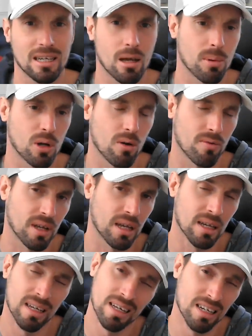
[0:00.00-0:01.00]
of
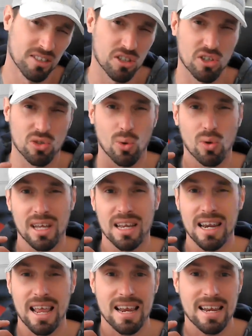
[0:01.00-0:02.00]
coffee, just
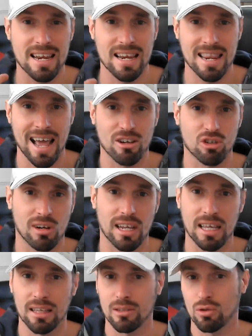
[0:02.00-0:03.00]
talking
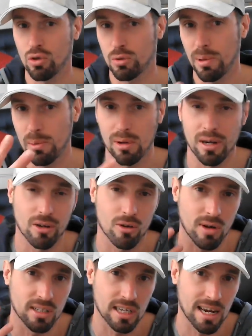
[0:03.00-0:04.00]
naturally. Draws people in,
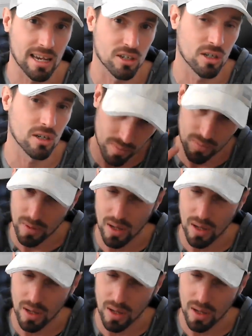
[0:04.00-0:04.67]
creates connection,